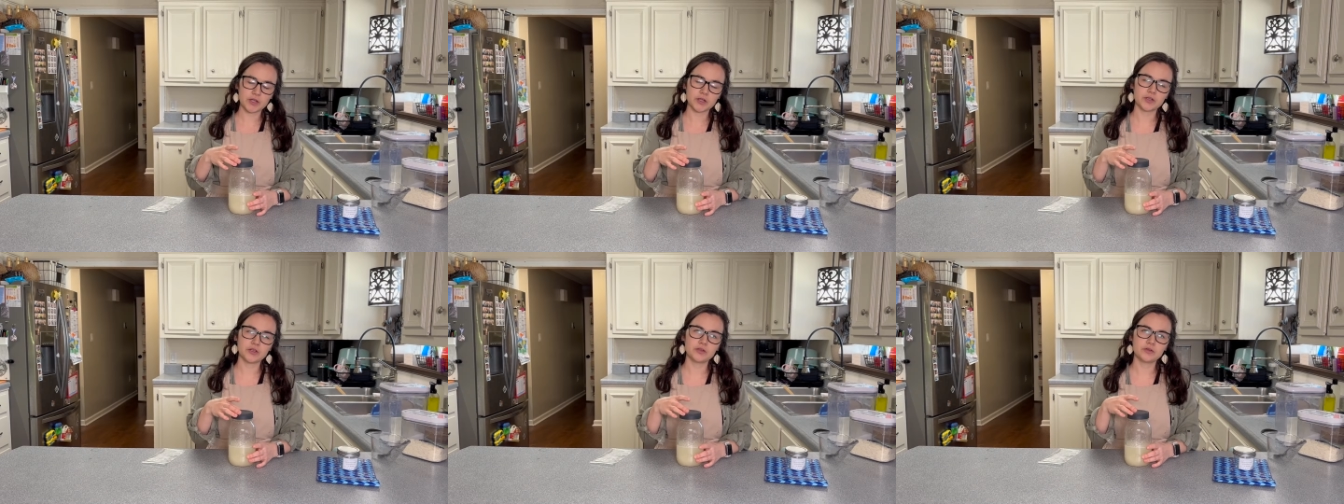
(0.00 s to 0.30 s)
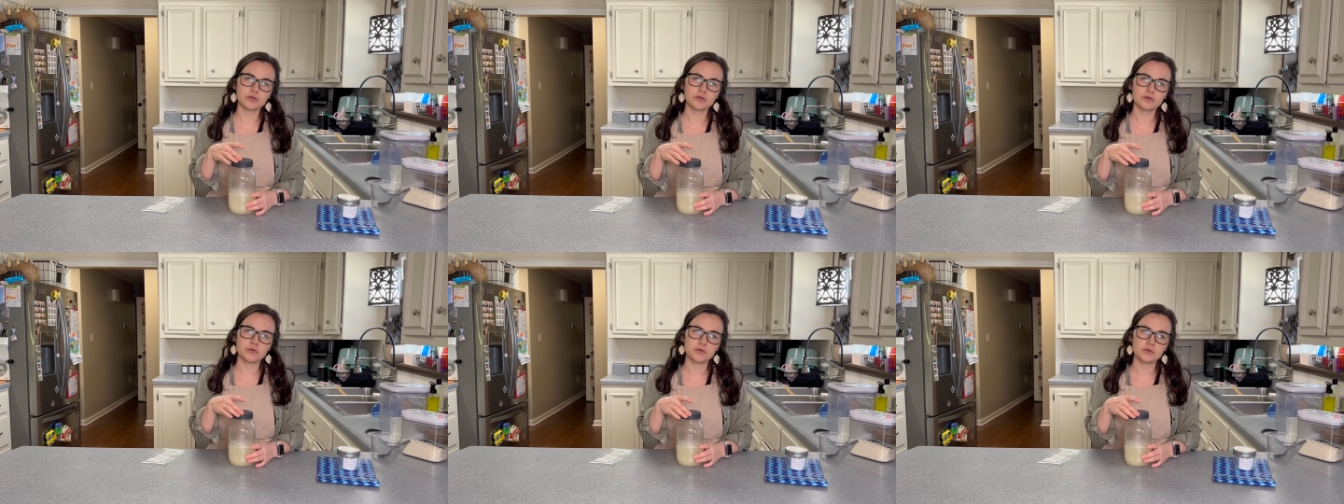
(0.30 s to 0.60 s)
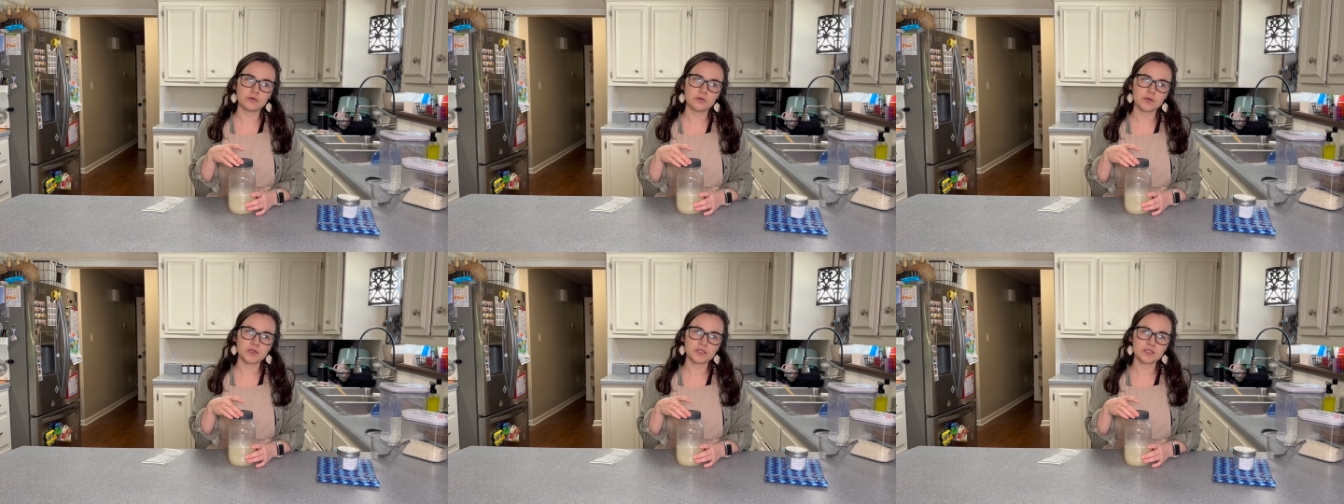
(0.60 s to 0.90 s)

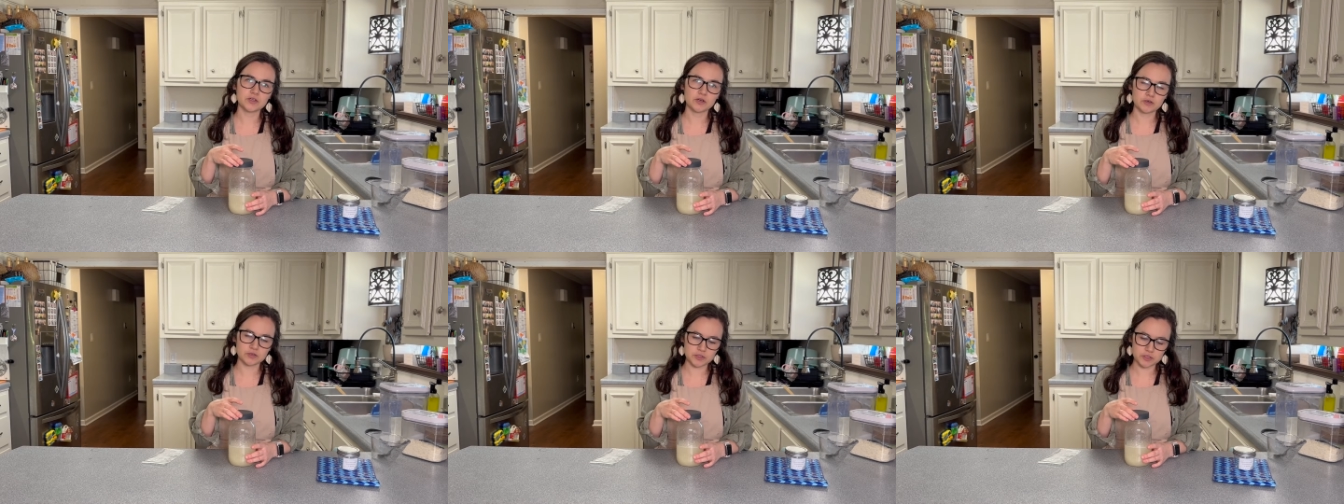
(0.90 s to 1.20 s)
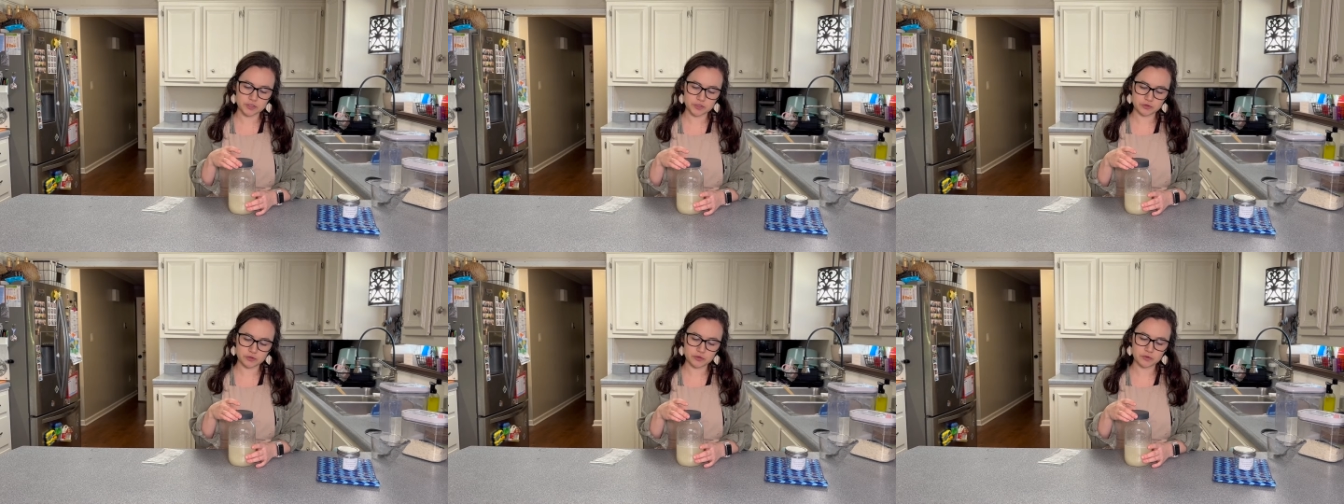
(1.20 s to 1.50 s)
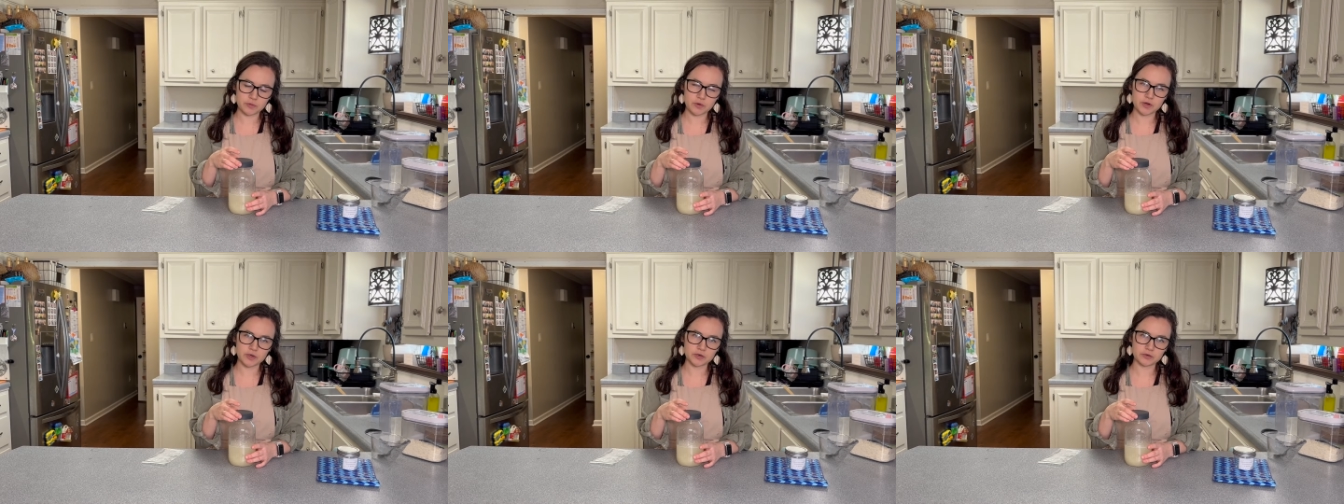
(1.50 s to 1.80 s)
you start to
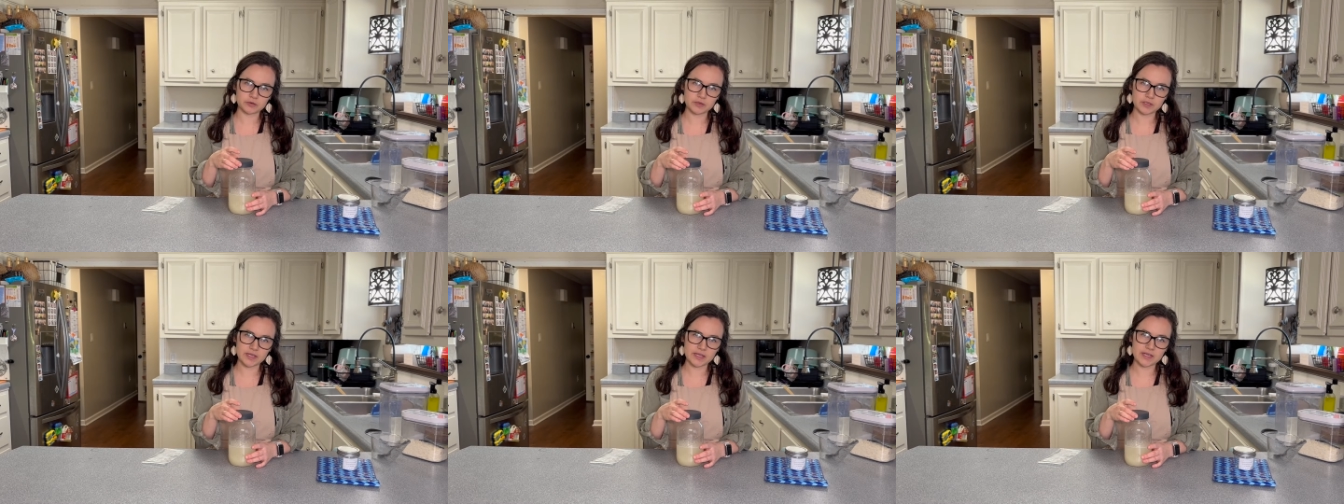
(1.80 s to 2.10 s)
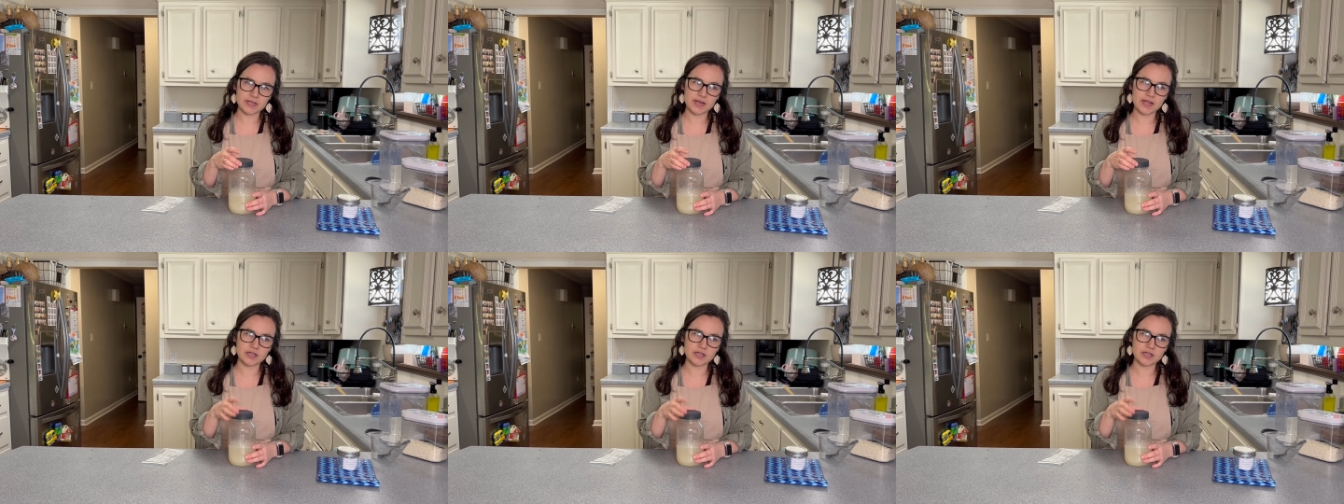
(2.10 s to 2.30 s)
screw on your lid,